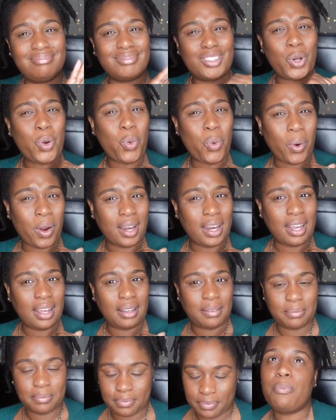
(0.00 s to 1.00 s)

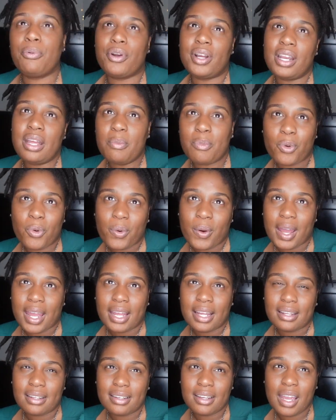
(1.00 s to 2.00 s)
Corny. Pretty
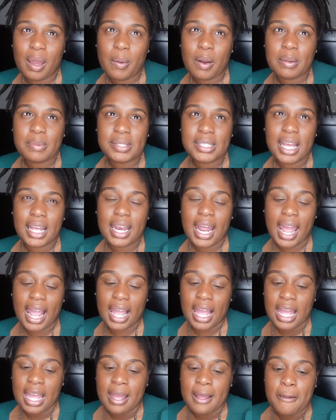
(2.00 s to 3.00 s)
boy. You get what I'm saying?
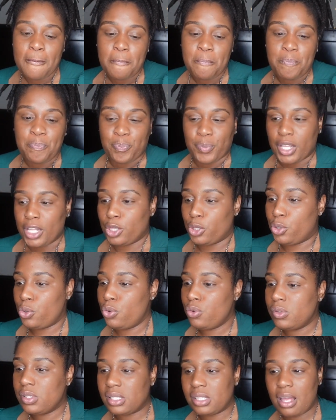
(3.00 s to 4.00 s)
Like,
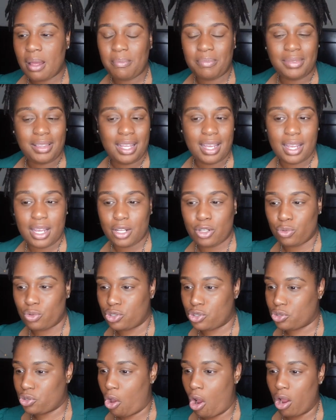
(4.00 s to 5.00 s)
do something,
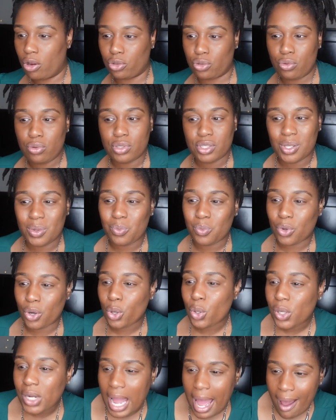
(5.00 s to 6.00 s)
do some
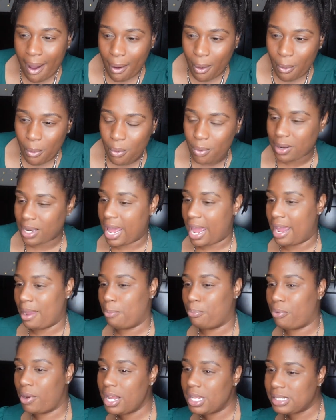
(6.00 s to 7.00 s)
workout,
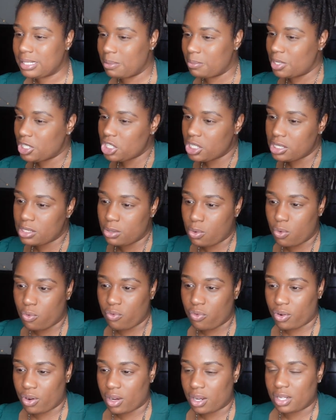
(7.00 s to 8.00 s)
like, bring some bitches
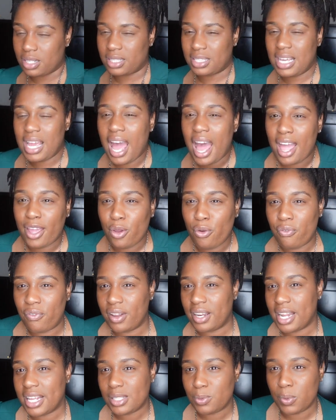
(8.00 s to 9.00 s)
over, see how you
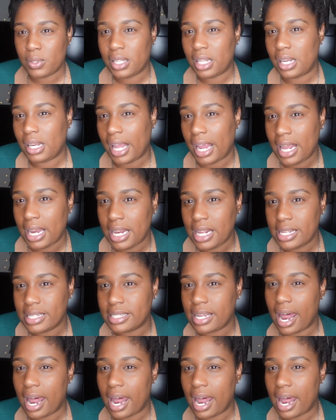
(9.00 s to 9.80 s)
finesse with the ladies.